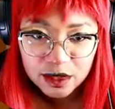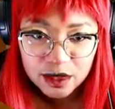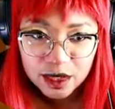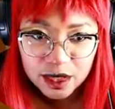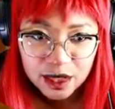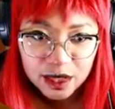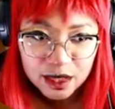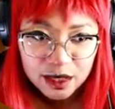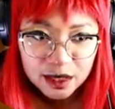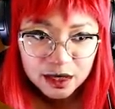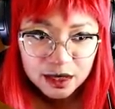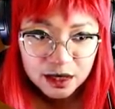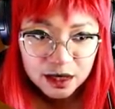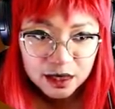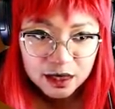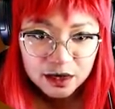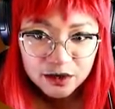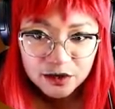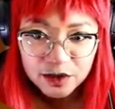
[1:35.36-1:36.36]
Okay.
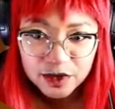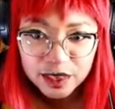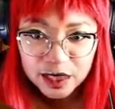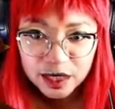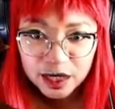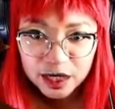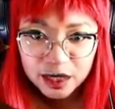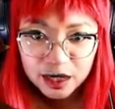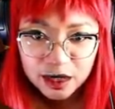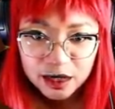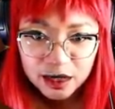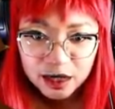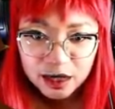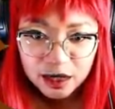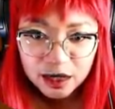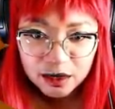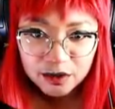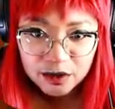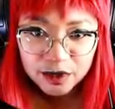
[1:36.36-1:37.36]
There's one there.
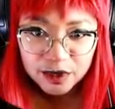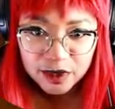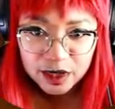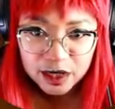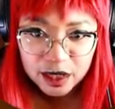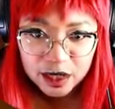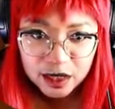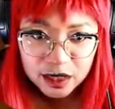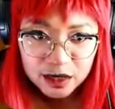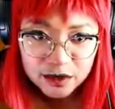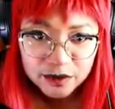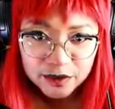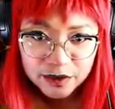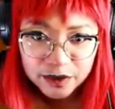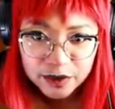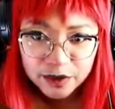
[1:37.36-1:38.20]
What's in here?